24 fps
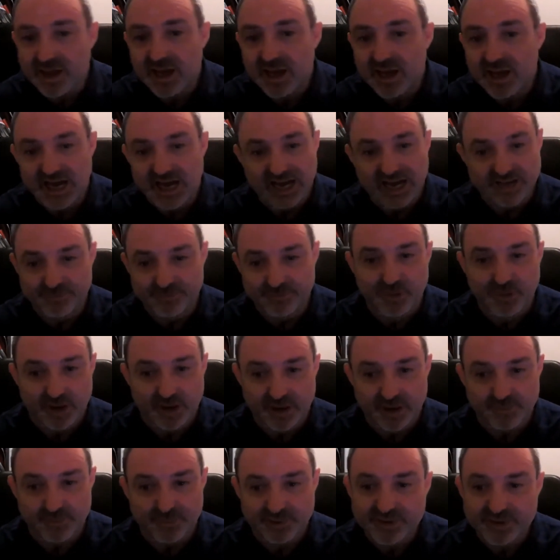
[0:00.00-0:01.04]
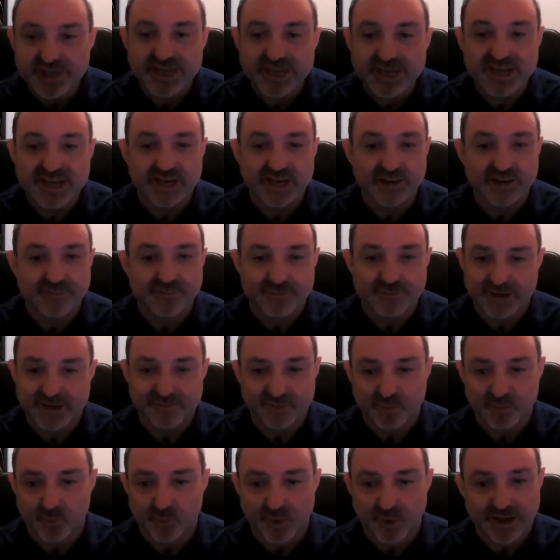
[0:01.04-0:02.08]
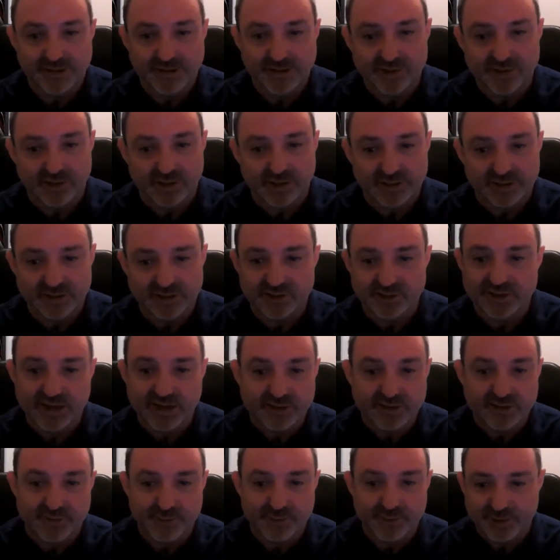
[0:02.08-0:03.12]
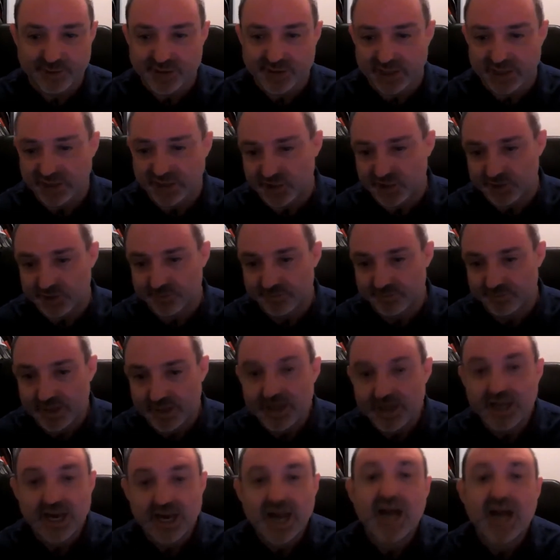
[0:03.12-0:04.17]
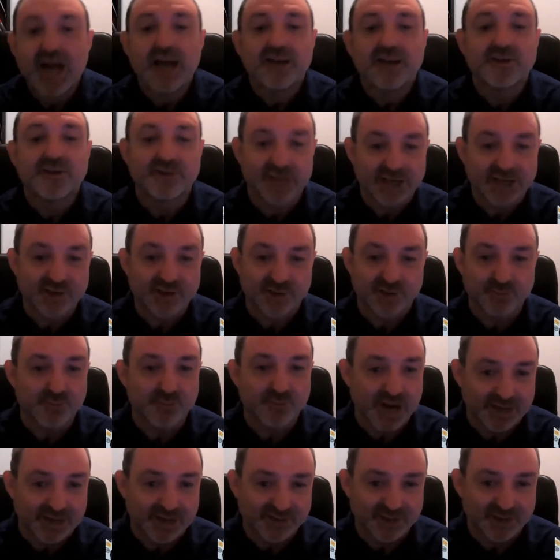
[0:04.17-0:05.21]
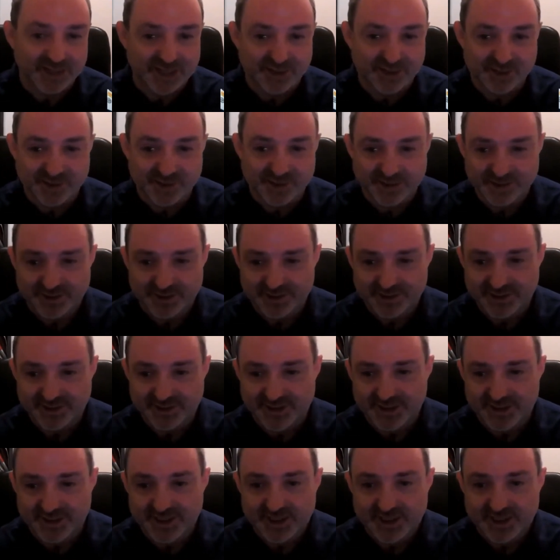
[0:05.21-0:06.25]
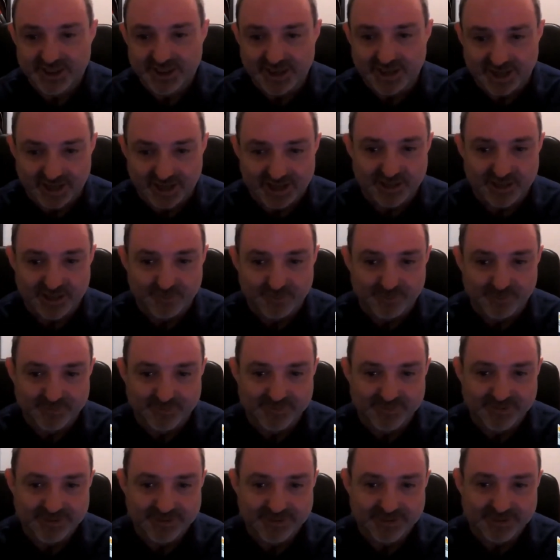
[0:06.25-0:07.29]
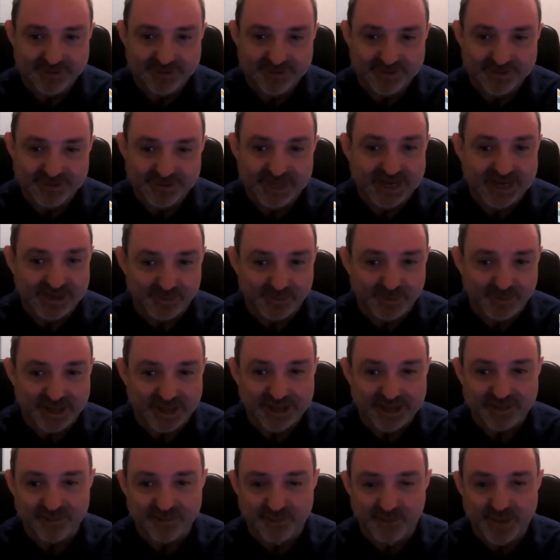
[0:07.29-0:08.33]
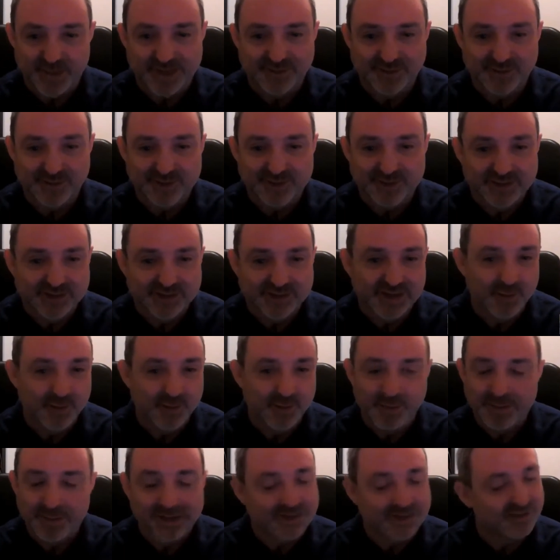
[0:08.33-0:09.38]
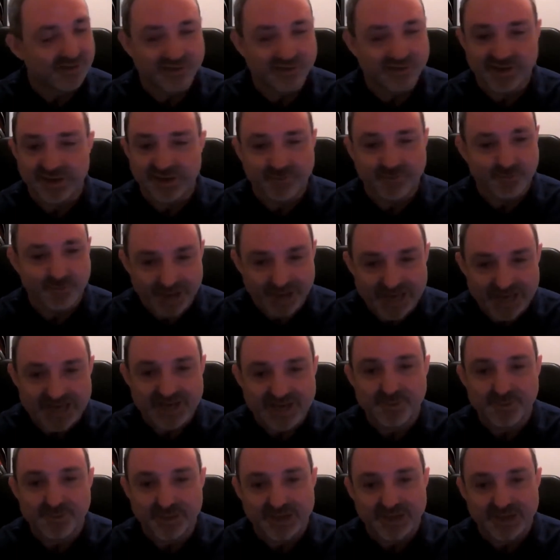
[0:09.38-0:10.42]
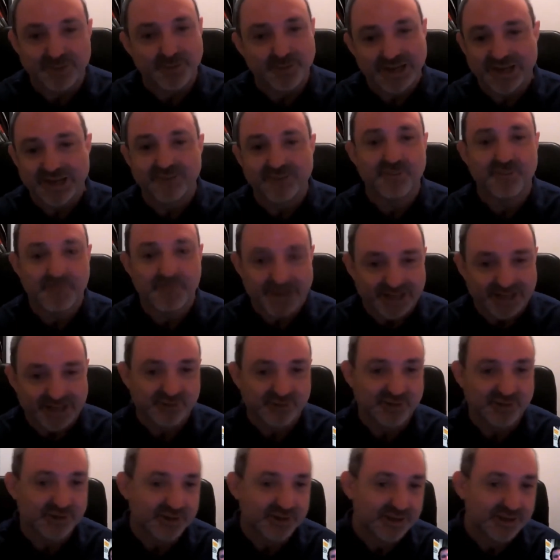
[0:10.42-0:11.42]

And my particular favourite way of solving a stuck fermentation, stick some Brett in it. That'll make it ferment. It won't make it the same beer, but it'll make it ferment.